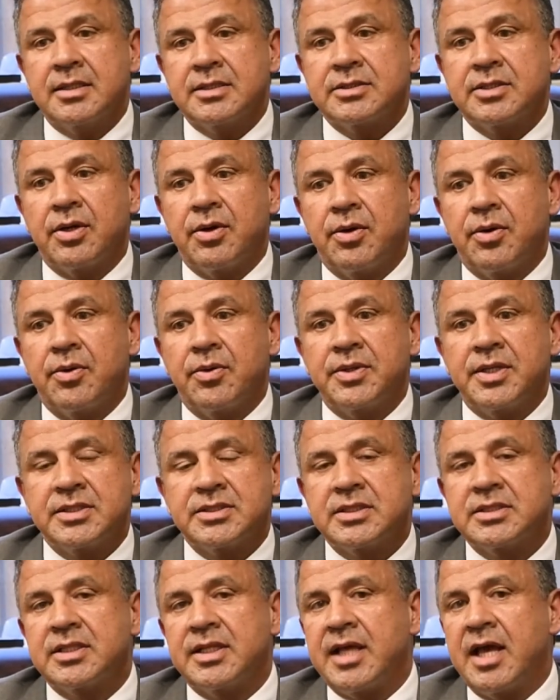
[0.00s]
So
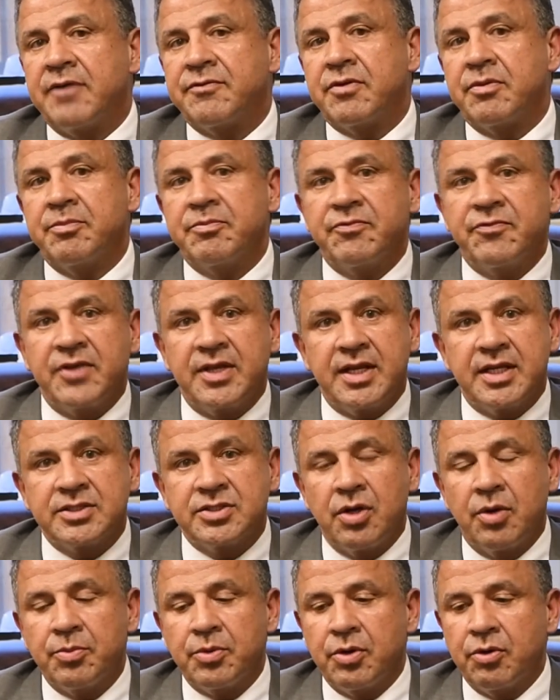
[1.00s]
this is Leon from
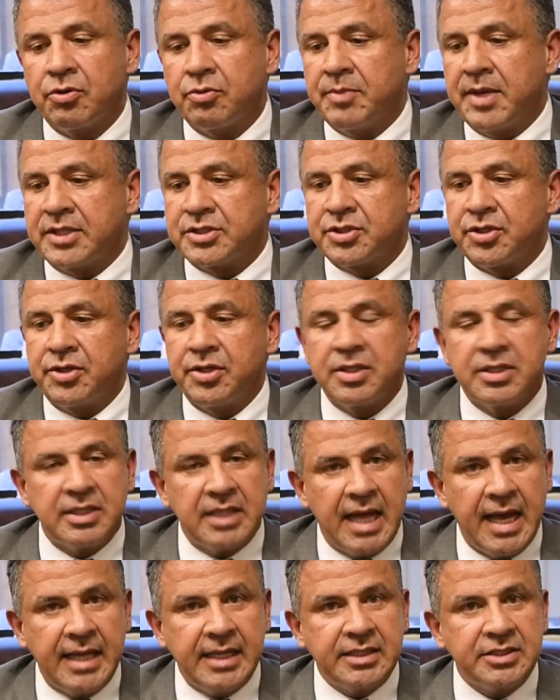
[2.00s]
Phoenix Home Guru. Make sure you
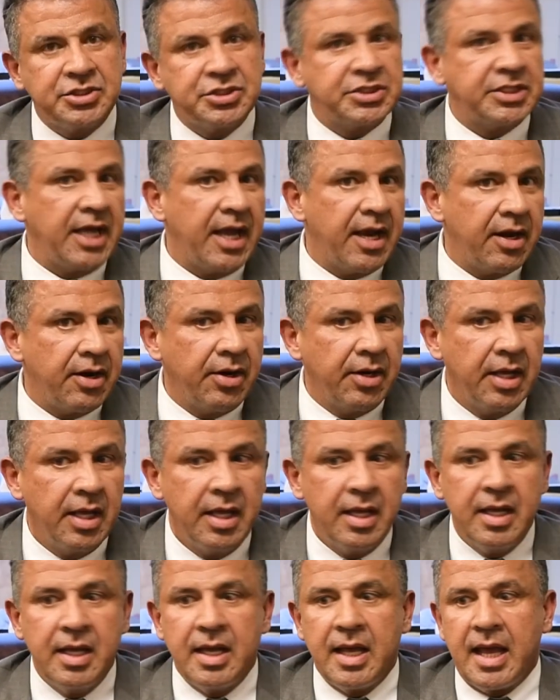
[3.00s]
like, share,
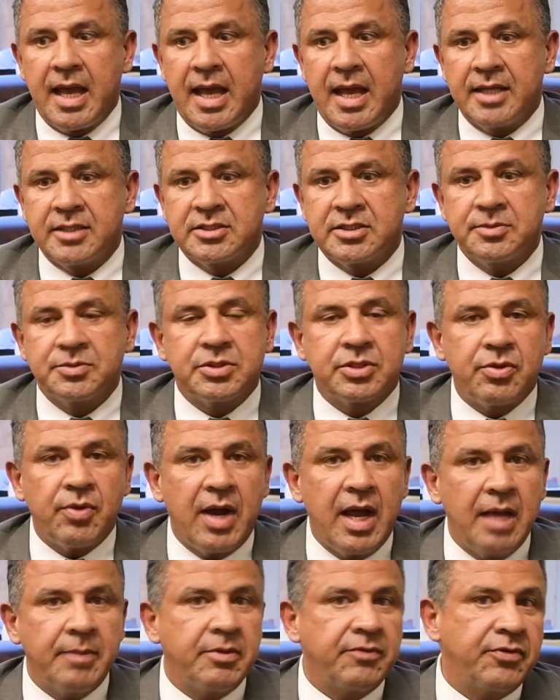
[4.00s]
and
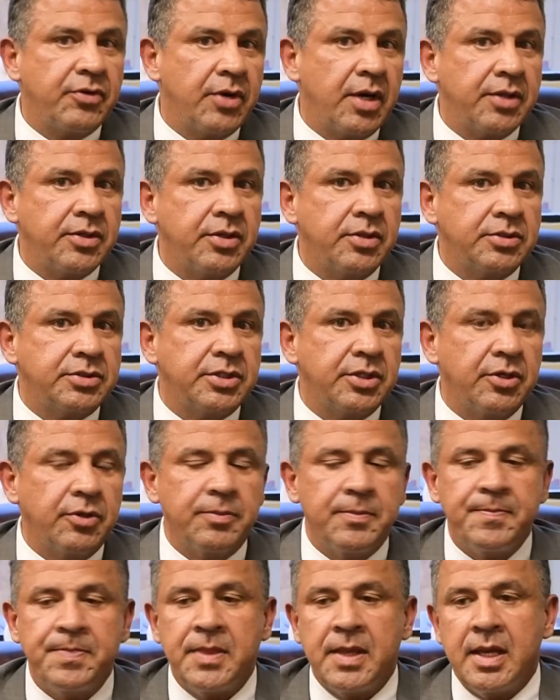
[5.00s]
subscribe if you're on
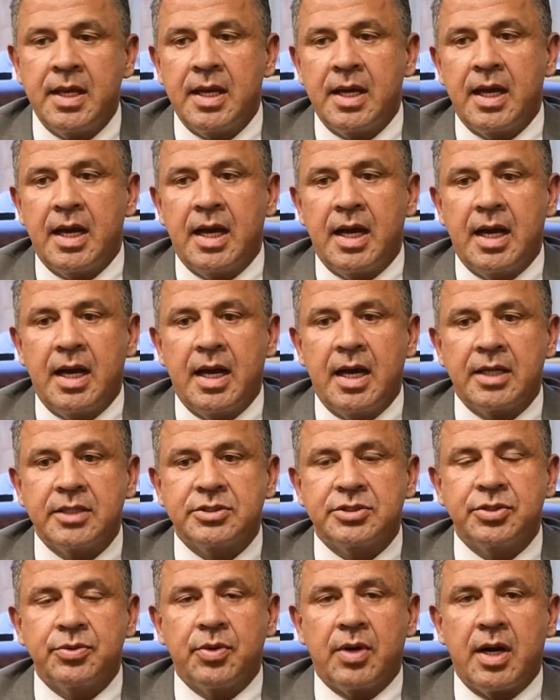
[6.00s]
YouTube
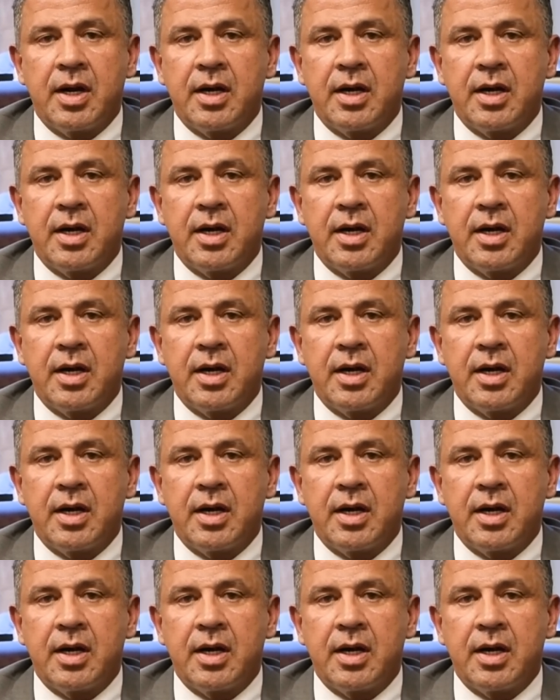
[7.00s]
to